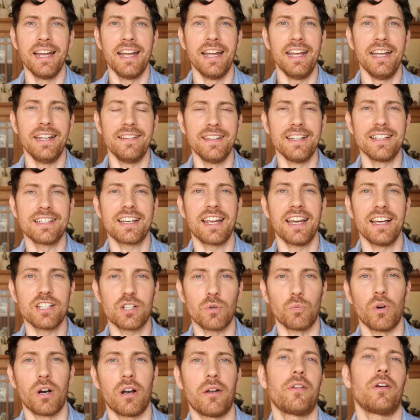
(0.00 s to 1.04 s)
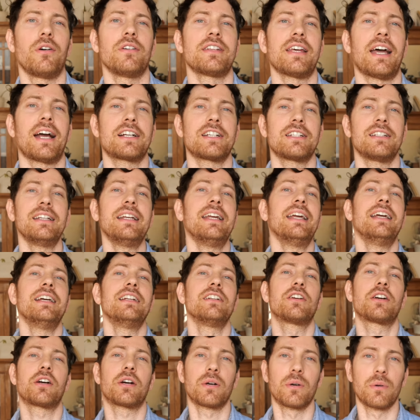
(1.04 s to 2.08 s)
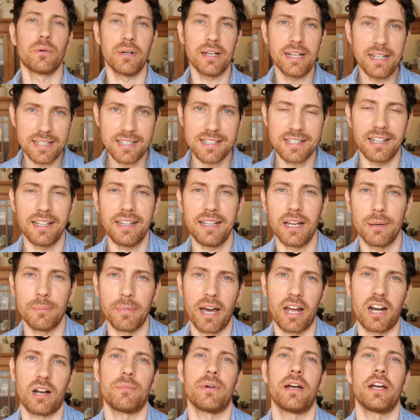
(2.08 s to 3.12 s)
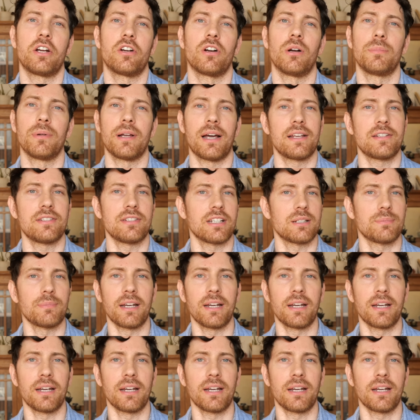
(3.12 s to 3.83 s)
in this case, one of those actually increased the amount of microplastics.